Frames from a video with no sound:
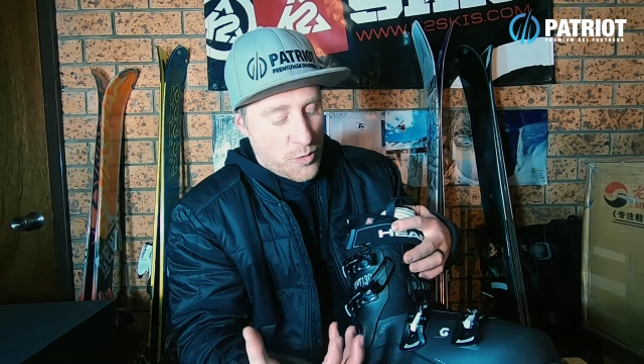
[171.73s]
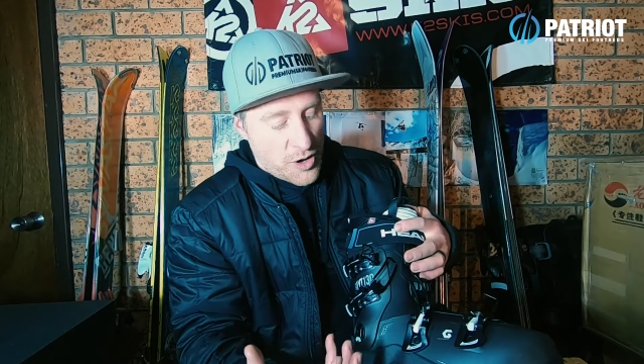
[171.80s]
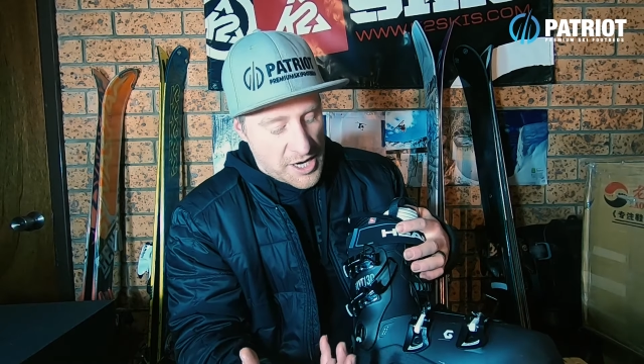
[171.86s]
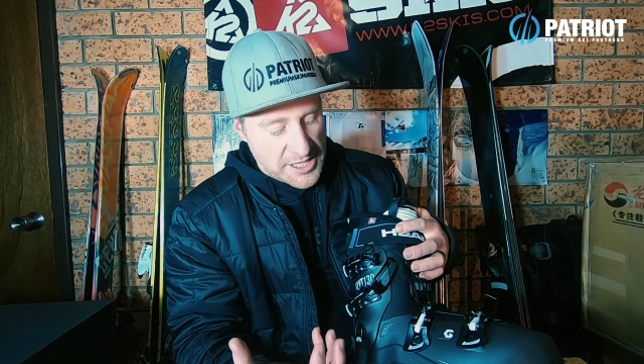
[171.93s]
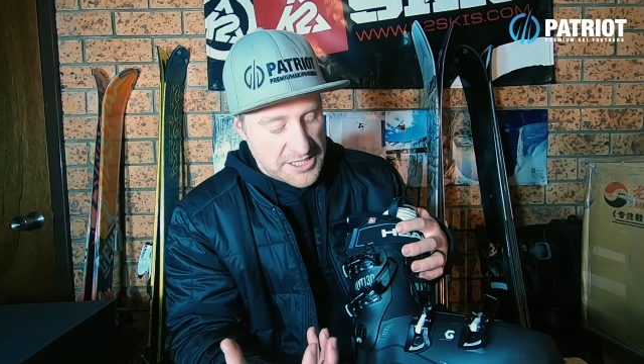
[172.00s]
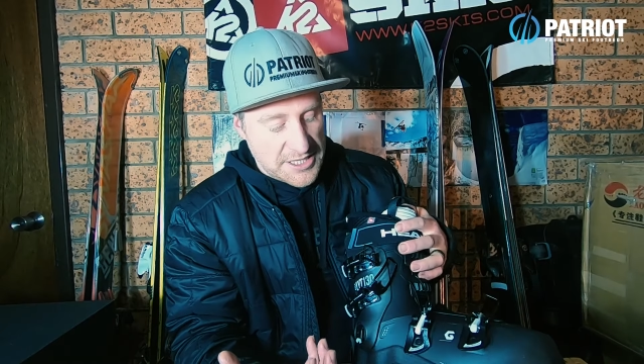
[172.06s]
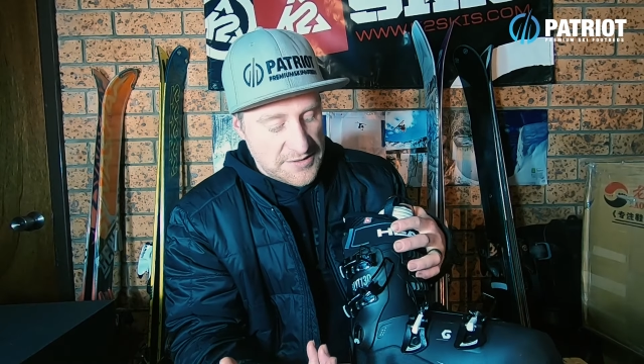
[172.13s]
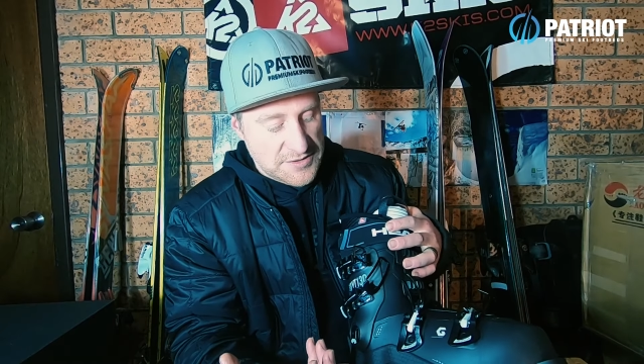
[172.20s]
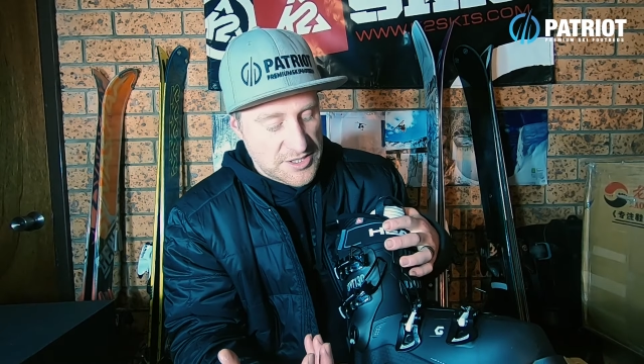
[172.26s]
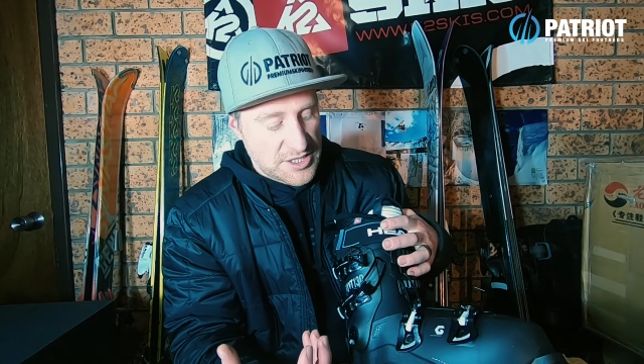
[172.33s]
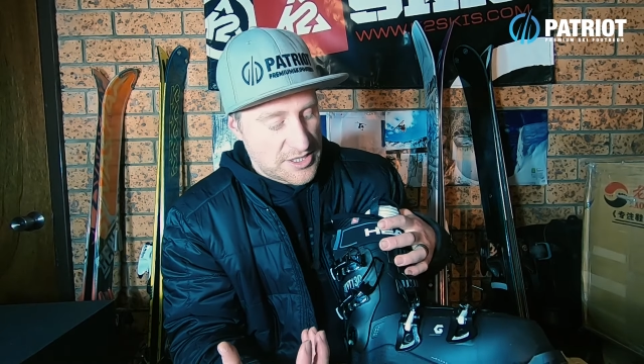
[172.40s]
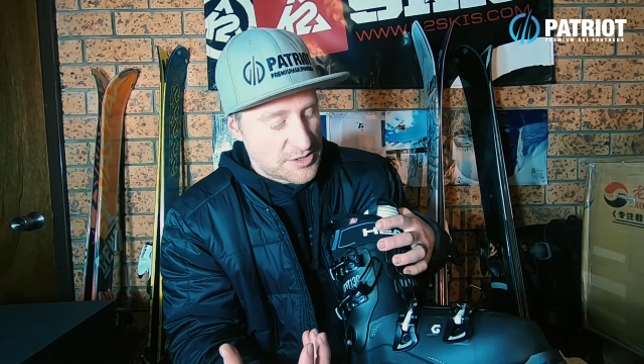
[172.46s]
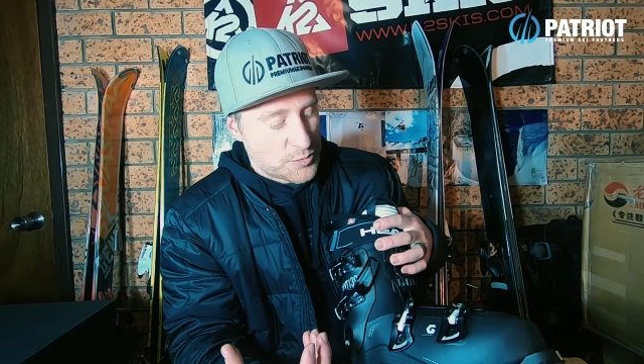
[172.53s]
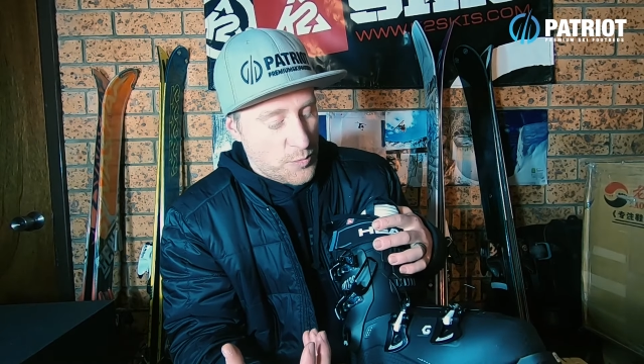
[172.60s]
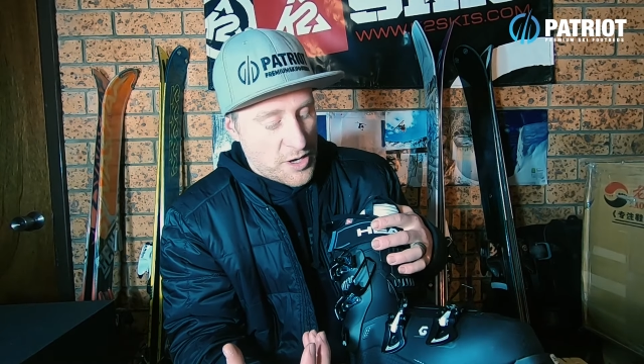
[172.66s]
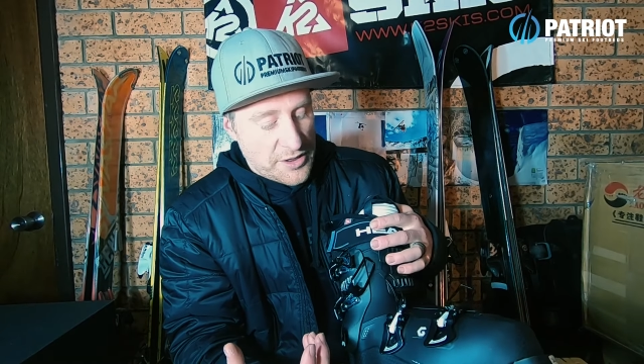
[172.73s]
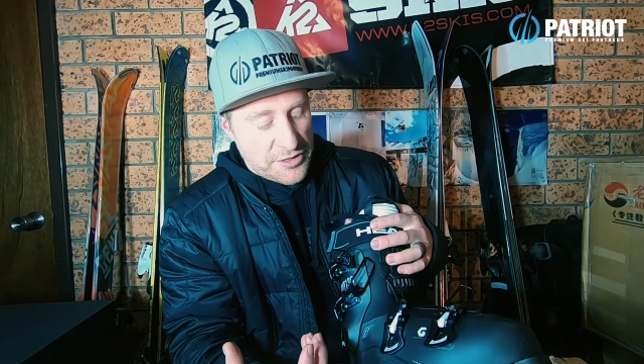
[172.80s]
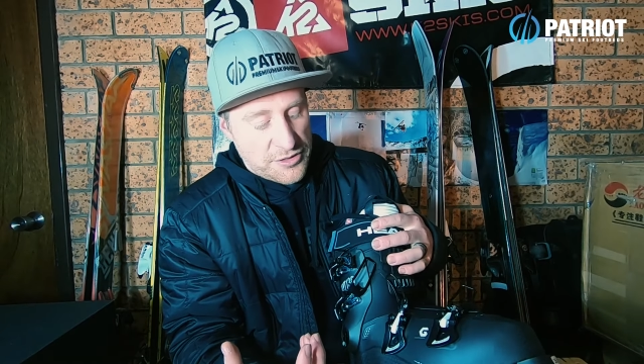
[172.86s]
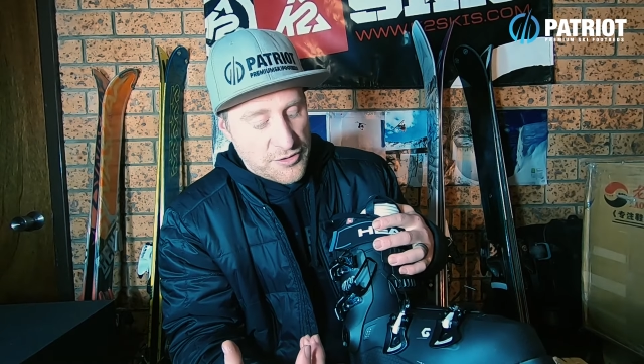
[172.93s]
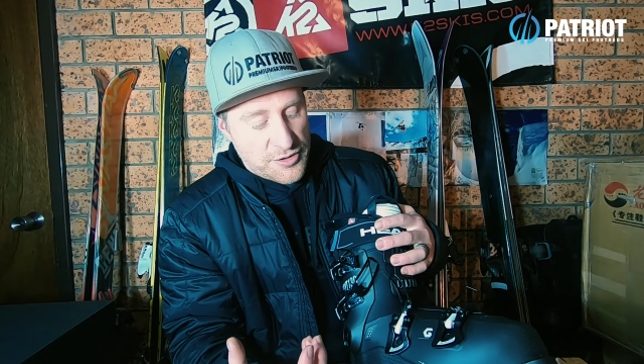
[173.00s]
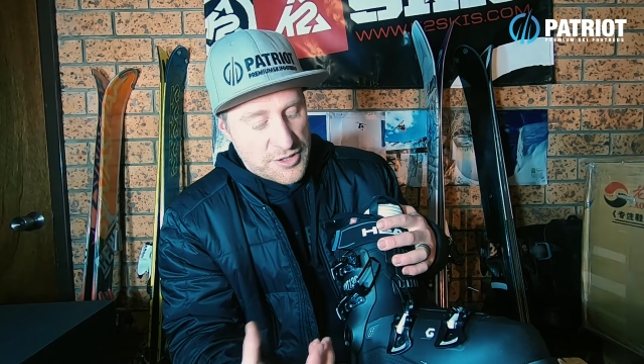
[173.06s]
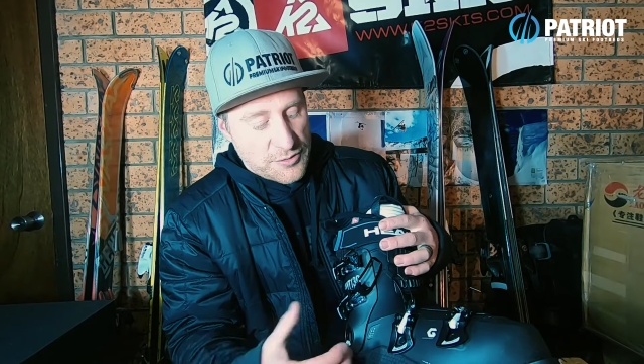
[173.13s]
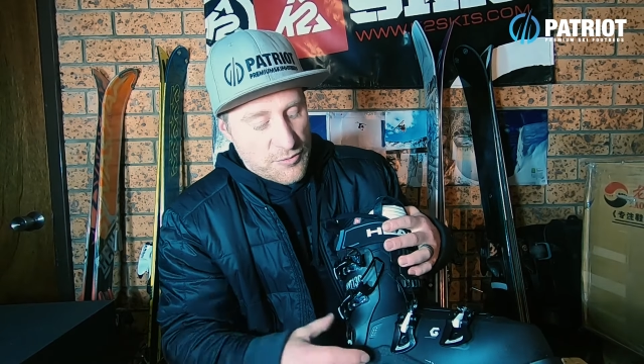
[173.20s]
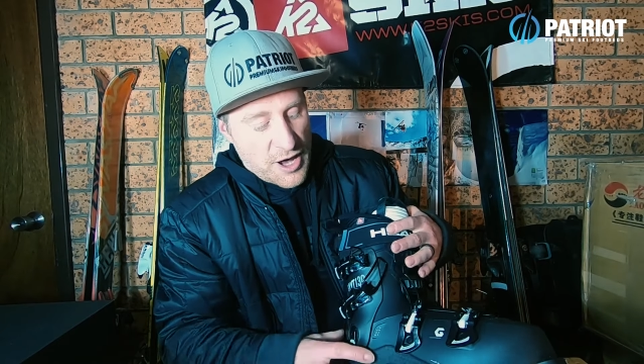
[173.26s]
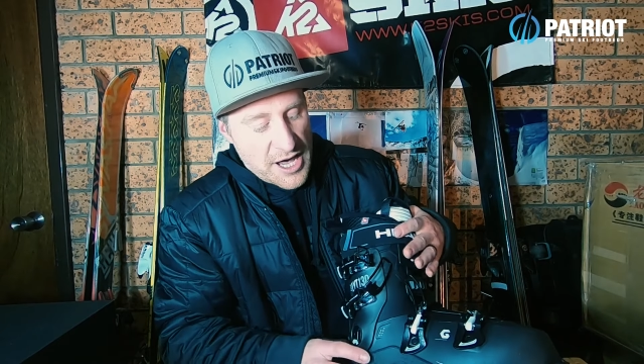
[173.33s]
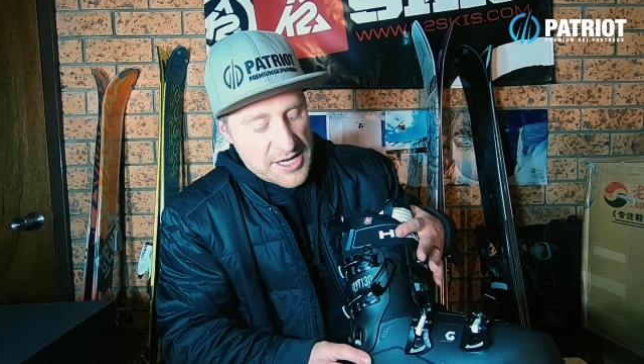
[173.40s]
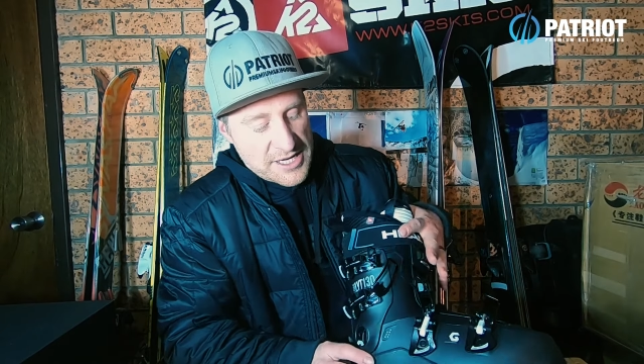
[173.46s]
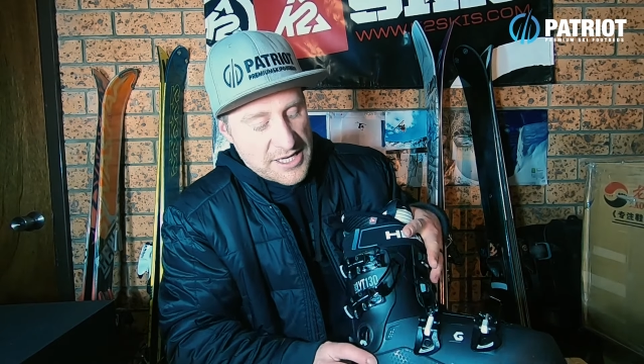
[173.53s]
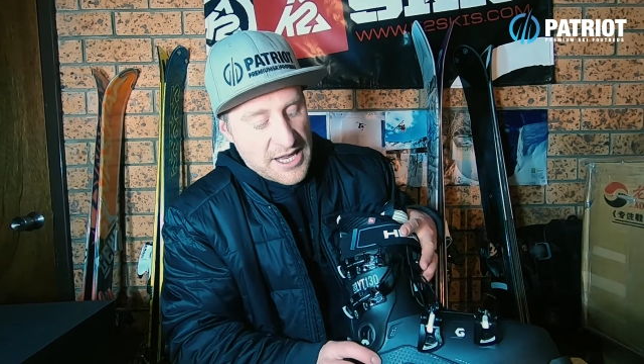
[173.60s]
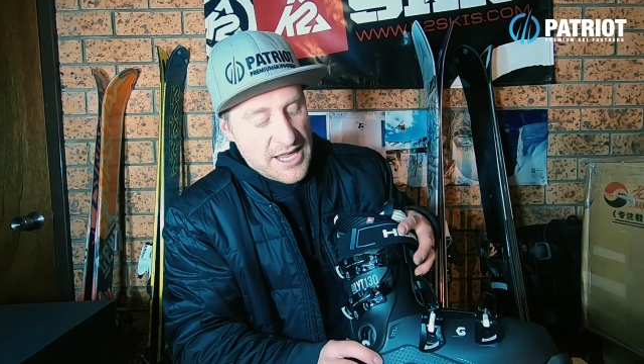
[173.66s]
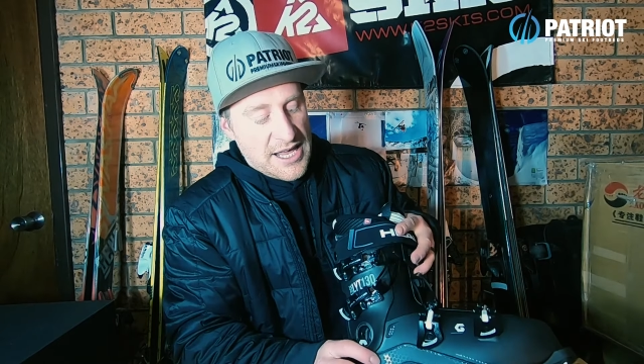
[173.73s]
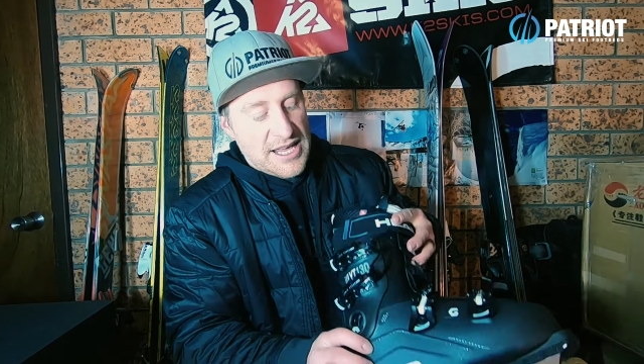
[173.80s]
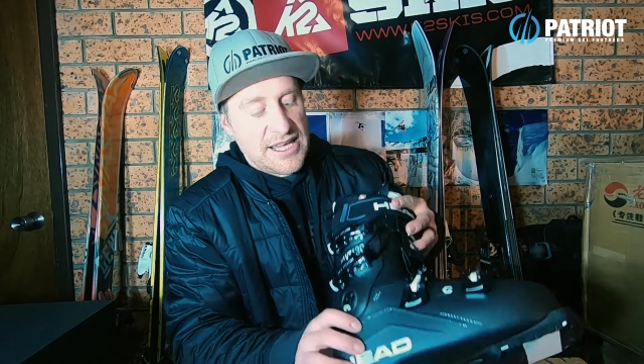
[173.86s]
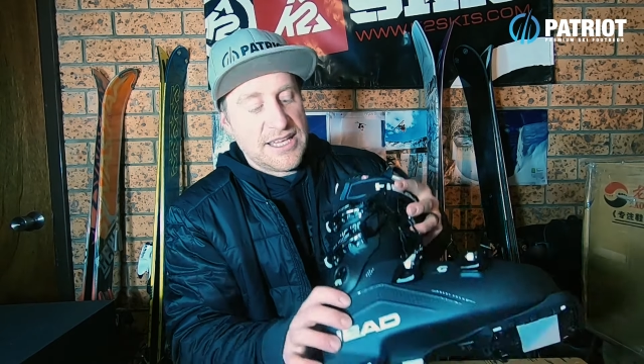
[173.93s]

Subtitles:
why it gives it its 130 rating,